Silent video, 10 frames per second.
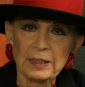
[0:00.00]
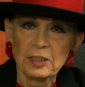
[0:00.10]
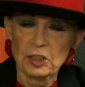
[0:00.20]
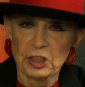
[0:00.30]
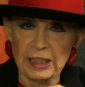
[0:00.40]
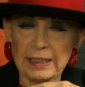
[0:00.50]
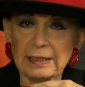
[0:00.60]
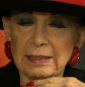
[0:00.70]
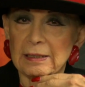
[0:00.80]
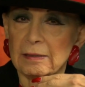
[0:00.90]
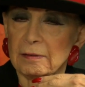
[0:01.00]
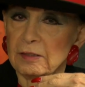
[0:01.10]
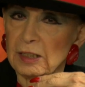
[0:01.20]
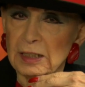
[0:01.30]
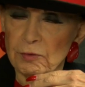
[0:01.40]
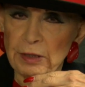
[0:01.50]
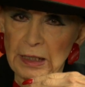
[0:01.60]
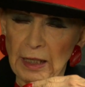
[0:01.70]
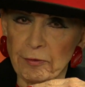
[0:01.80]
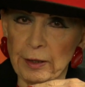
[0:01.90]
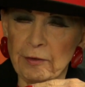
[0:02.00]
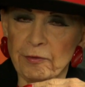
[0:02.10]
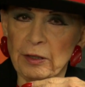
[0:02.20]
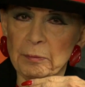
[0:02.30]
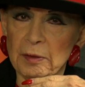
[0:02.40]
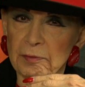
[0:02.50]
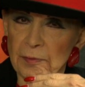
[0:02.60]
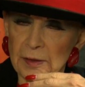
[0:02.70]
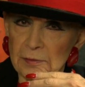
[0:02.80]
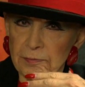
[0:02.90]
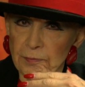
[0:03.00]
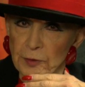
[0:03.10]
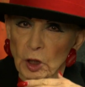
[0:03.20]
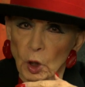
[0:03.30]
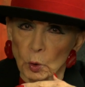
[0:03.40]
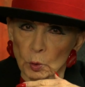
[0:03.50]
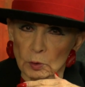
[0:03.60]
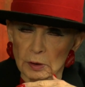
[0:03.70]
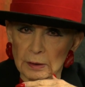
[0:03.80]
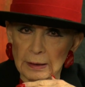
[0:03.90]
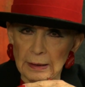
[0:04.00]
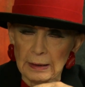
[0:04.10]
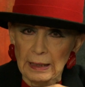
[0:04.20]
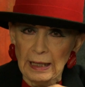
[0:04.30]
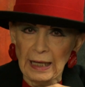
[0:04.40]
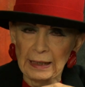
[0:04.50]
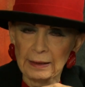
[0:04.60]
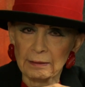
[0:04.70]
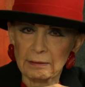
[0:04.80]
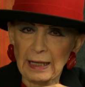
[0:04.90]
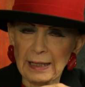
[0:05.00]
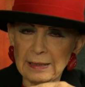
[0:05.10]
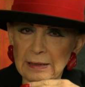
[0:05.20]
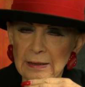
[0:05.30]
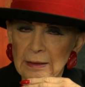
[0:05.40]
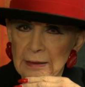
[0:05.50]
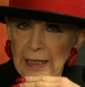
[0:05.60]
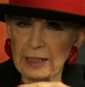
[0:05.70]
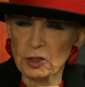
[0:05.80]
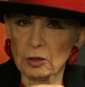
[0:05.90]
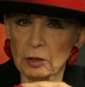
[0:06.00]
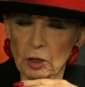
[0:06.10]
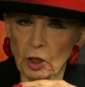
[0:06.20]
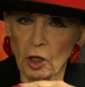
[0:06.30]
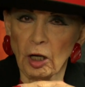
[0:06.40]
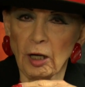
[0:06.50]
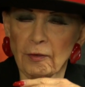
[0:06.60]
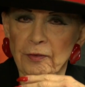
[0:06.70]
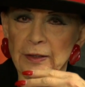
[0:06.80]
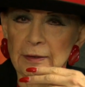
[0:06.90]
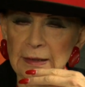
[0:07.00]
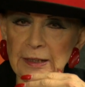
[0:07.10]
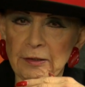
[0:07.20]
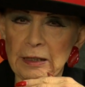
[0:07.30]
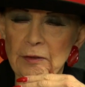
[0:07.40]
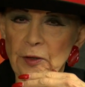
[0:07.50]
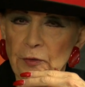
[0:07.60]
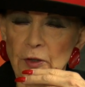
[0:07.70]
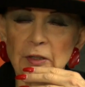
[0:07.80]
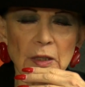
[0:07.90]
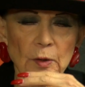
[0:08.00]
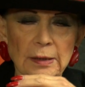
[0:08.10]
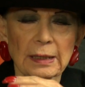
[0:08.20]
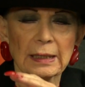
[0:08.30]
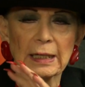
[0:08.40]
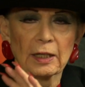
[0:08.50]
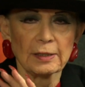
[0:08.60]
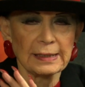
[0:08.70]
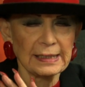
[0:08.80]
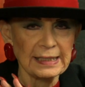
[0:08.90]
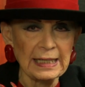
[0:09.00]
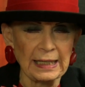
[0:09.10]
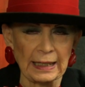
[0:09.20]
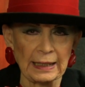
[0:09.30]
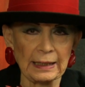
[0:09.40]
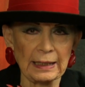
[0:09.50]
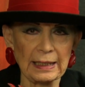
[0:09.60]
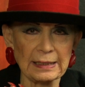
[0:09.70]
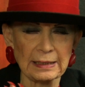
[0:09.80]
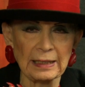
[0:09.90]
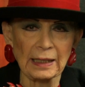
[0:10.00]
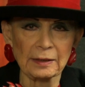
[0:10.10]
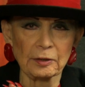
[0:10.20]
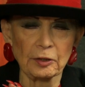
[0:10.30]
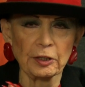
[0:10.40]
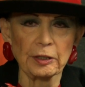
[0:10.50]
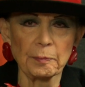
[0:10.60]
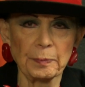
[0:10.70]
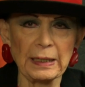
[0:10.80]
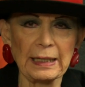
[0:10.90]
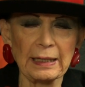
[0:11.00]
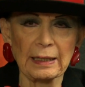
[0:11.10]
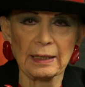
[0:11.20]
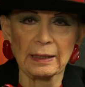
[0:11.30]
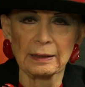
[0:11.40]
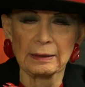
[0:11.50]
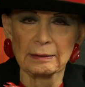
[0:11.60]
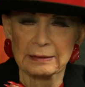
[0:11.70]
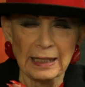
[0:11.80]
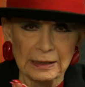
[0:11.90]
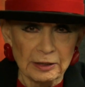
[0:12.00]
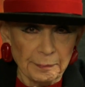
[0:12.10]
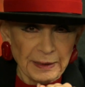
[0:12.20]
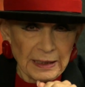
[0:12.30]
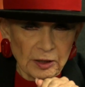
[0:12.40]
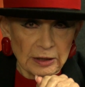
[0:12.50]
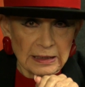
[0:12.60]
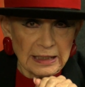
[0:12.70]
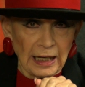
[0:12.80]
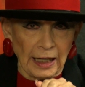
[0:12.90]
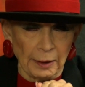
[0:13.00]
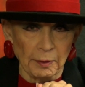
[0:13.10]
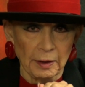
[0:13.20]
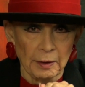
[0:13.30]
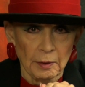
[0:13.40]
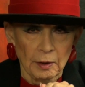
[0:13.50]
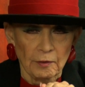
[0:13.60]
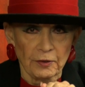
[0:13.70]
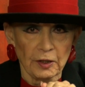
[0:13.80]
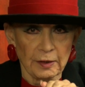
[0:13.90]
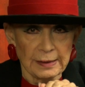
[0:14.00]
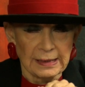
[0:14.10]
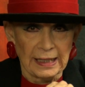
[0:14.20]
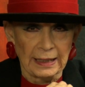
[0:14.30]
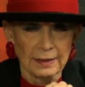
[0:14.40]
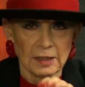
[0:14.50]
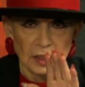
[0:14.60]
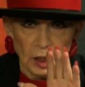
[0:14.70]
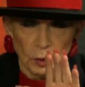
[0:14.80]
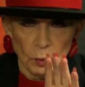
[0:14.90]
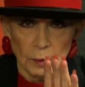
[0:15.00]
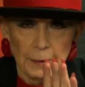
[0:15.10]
She is just recovering from a cold and has an occasional cough and a clearing of her throat. In other words, her singing is not going to be, it's not going to be a good time for her to sing. So